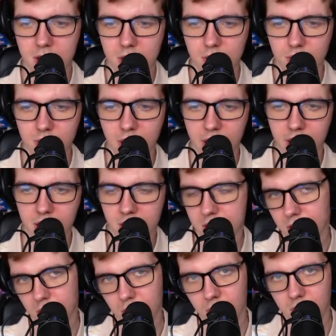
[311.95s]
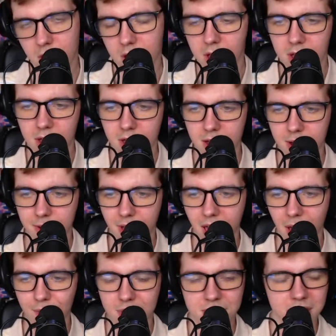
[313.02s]
You gay? No.
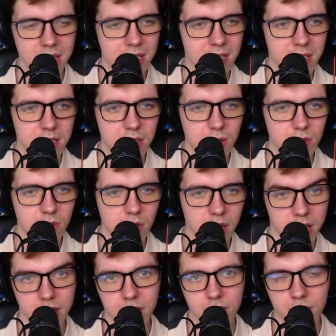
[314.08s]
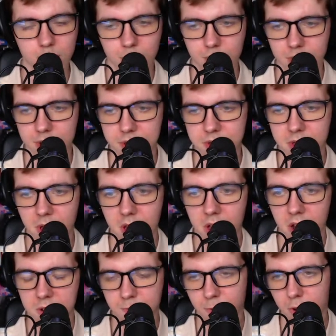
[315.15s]
Have you seen the new letter from Chris?
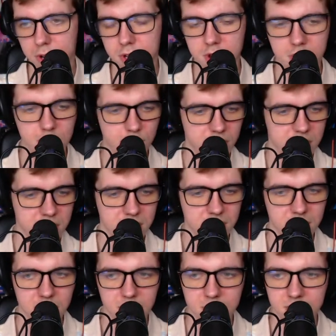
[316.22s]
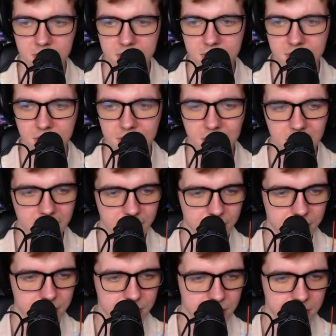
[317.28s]
Unfortunately, Chris is still sending
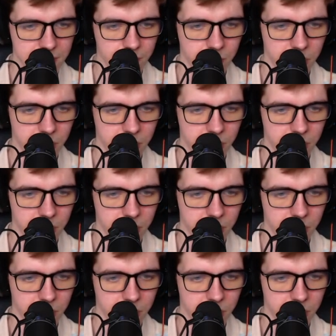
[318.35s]
letters.